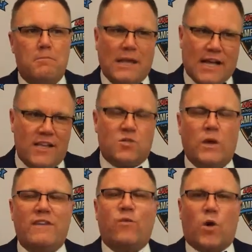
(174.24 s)
because
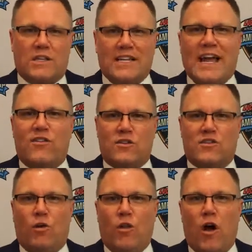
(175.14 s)
we've worked together
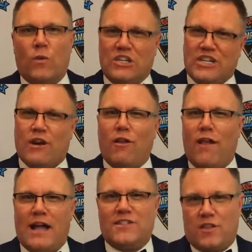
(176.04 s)
so long, we share a
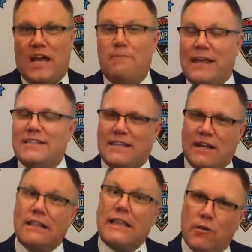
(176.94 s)
lot, and so that makes it
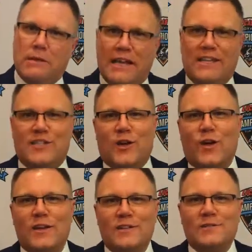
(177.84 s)
a little bit
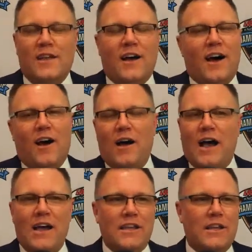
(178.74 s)
easier.
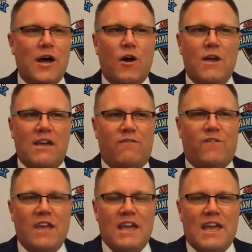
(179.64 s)
You know,
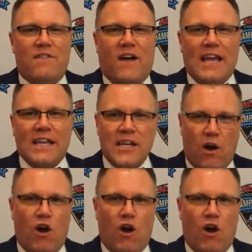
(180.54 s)
if I can go